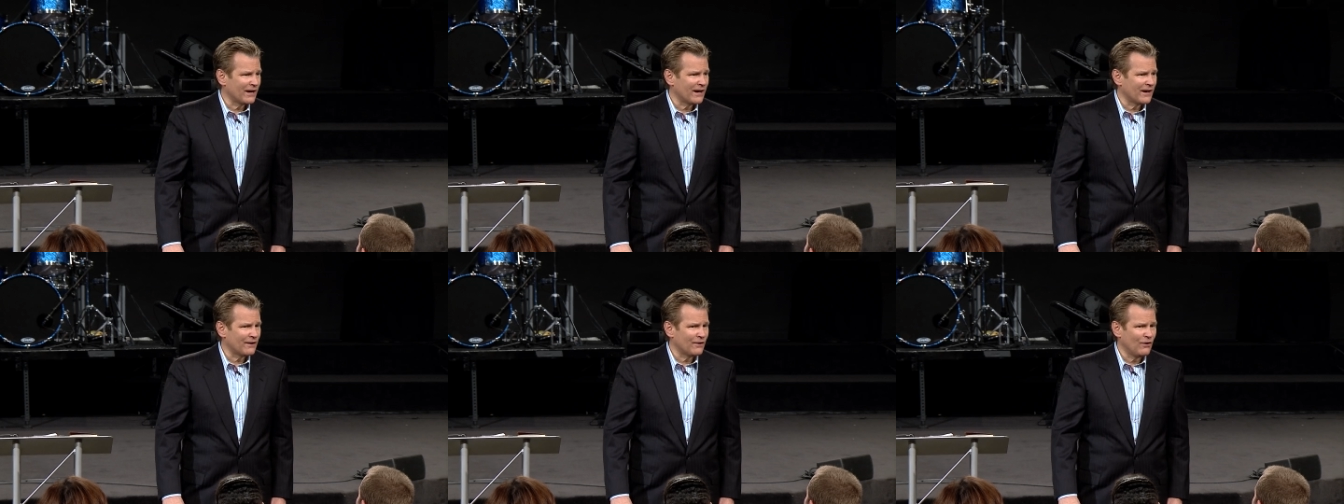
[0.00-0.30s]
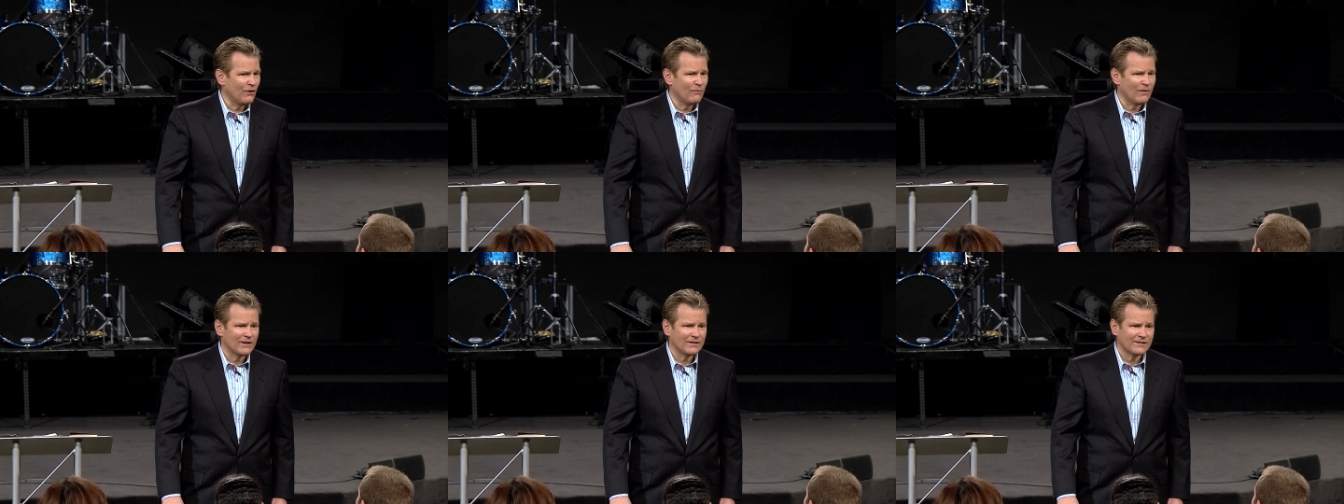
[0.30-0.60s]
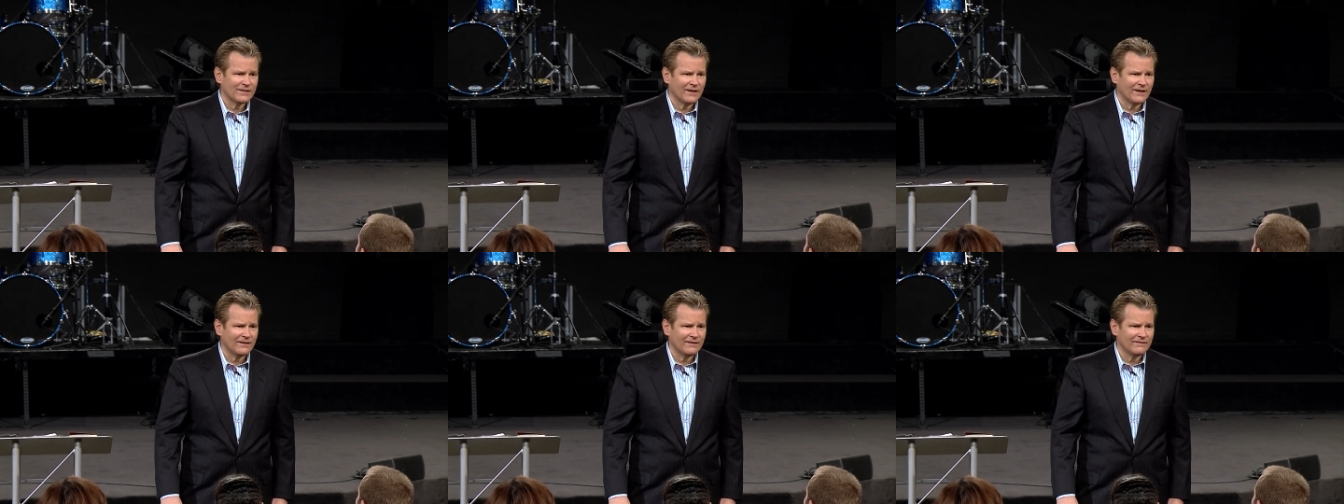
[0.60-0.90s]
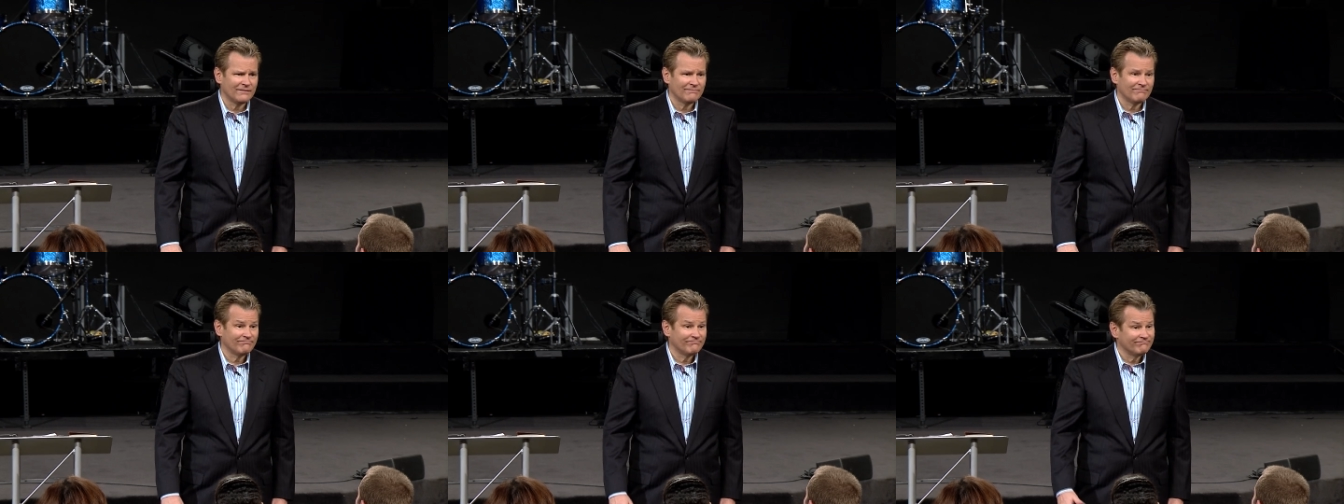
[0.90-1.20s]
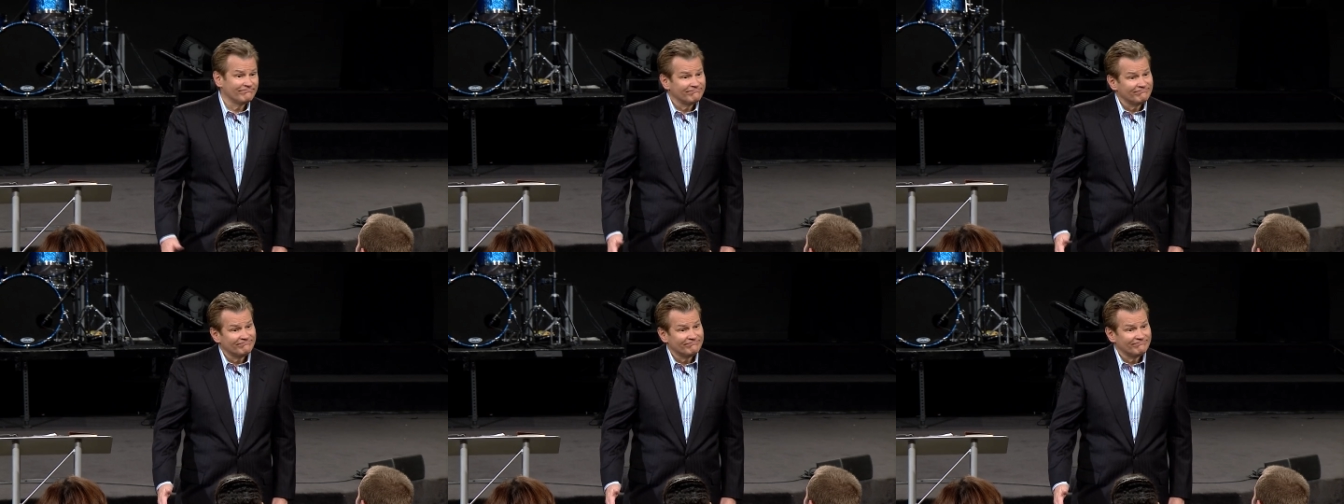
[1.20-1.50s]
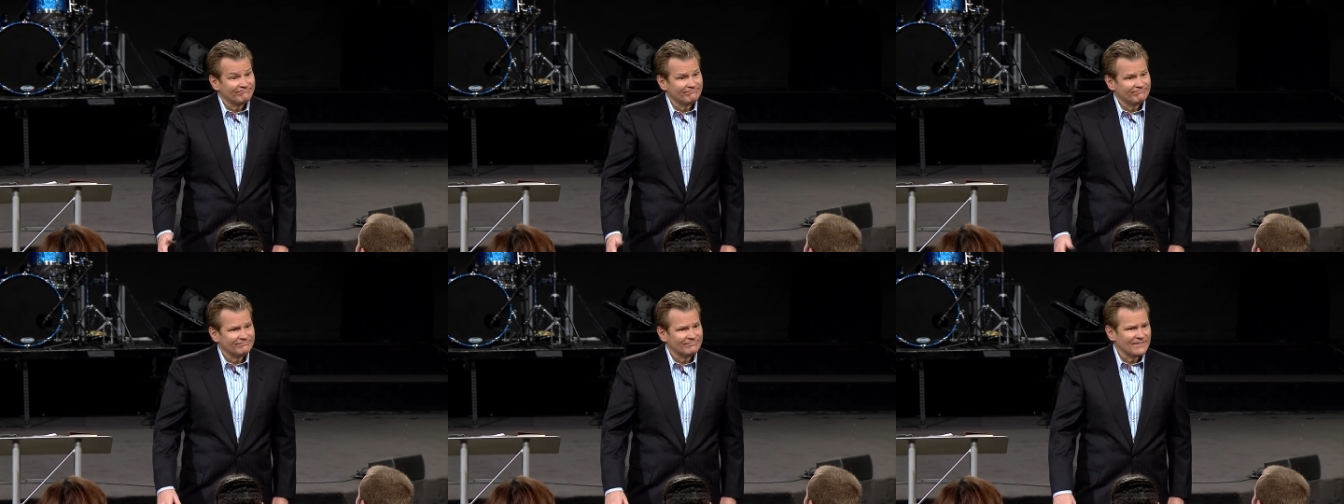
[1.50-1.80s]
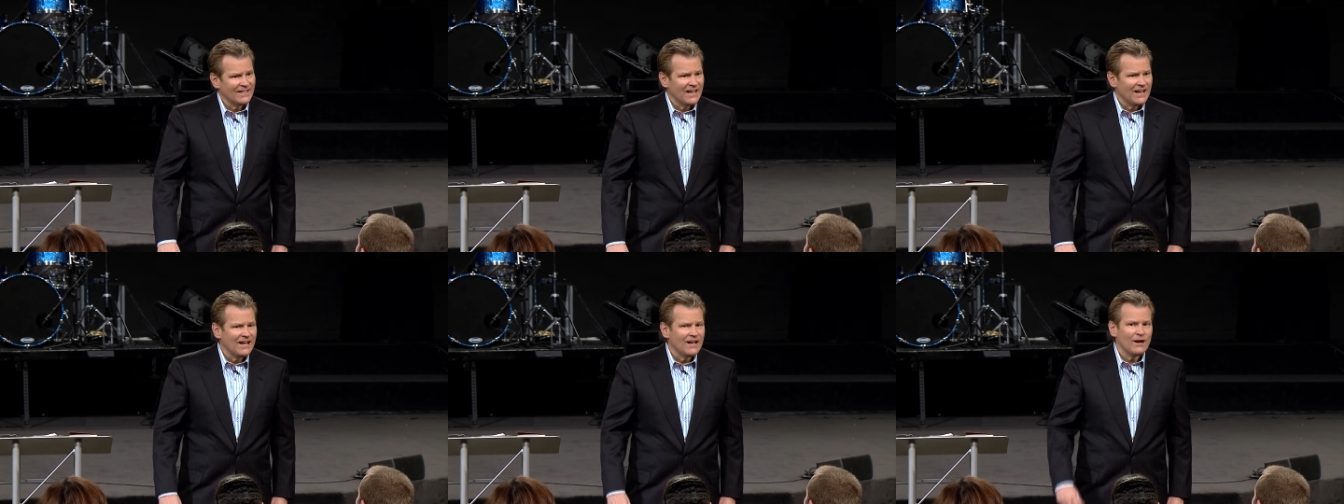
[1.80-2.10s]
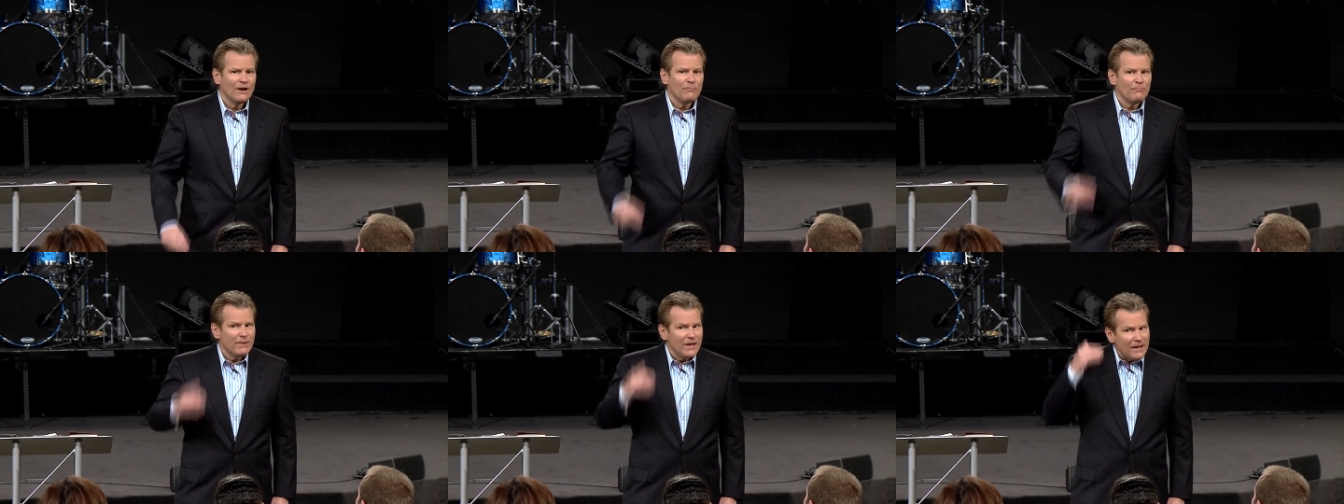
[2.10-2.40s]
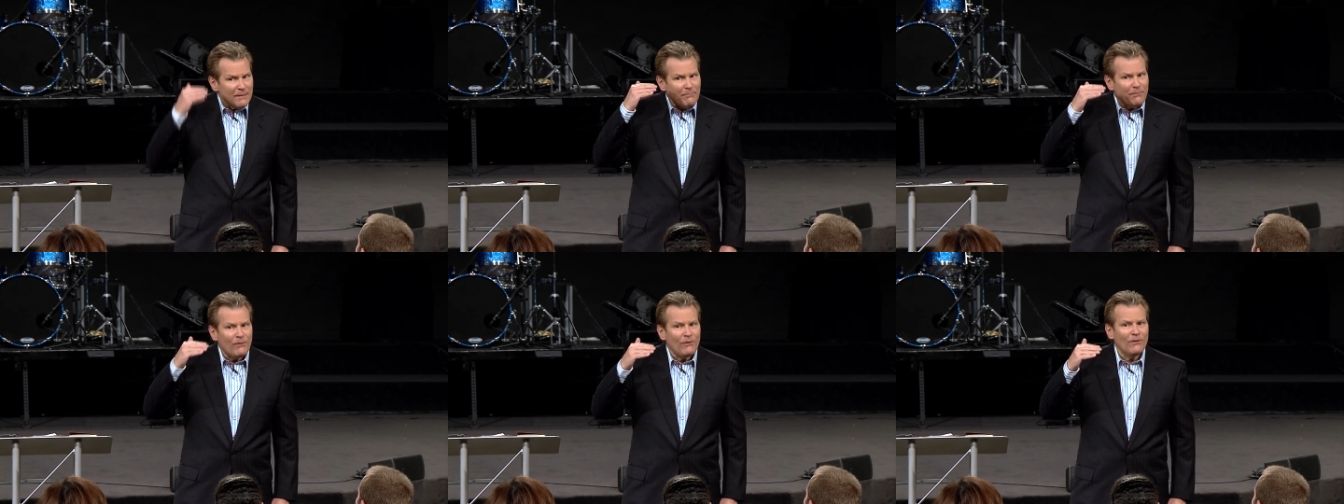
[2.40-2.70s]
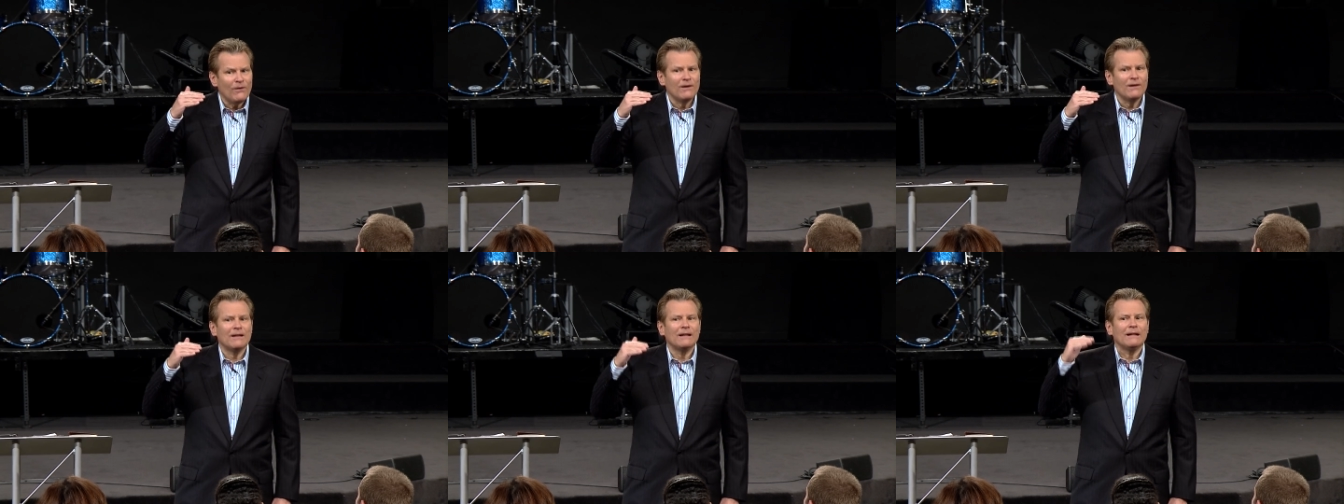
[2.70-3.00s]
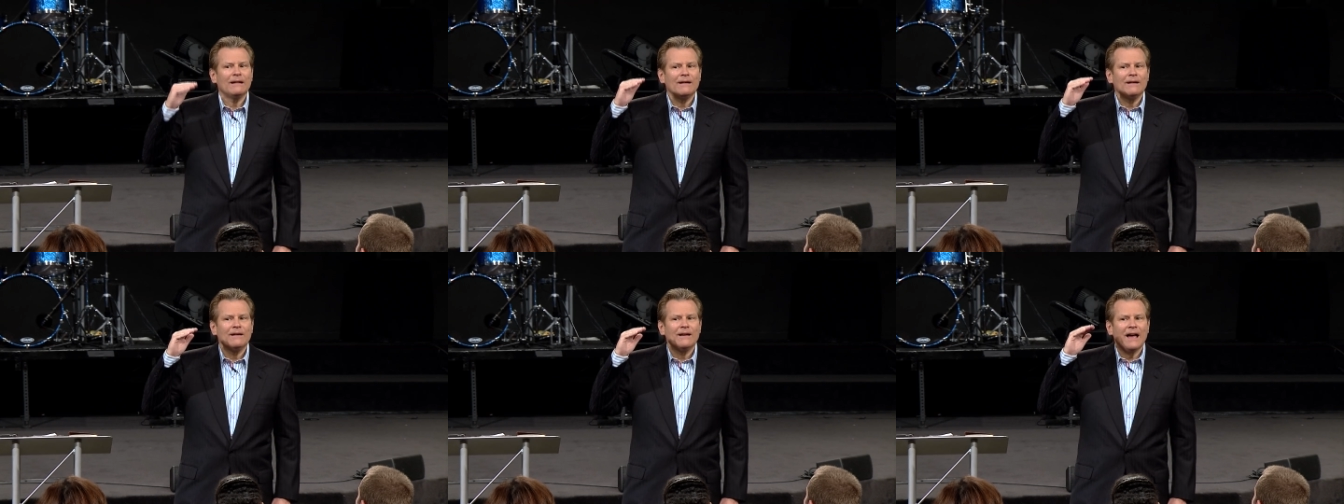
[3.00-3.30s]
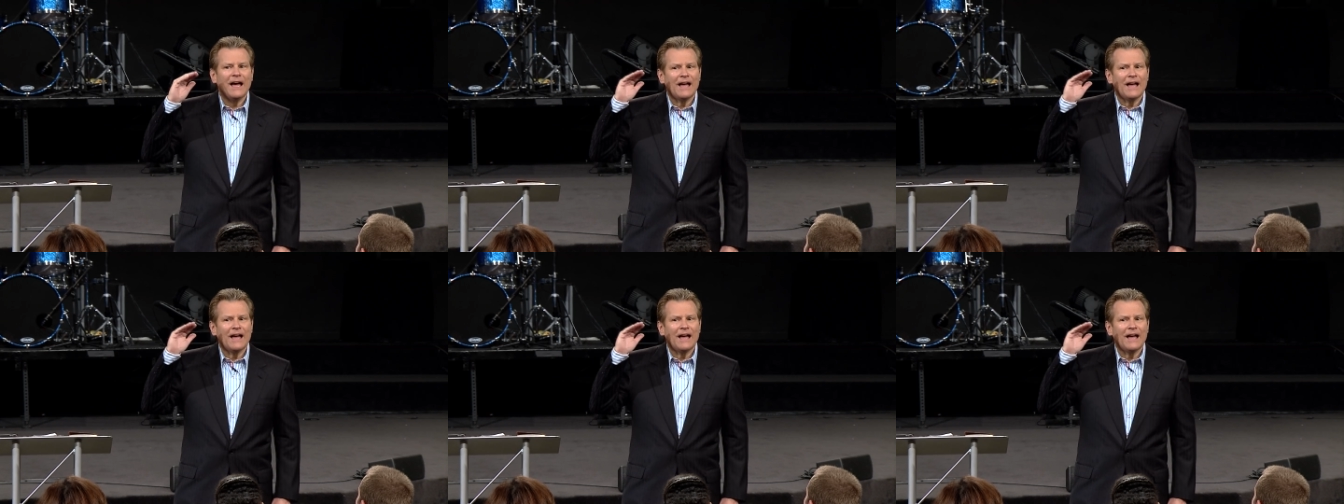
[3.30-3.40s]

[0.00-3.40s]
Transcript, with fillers: I got home, I said, People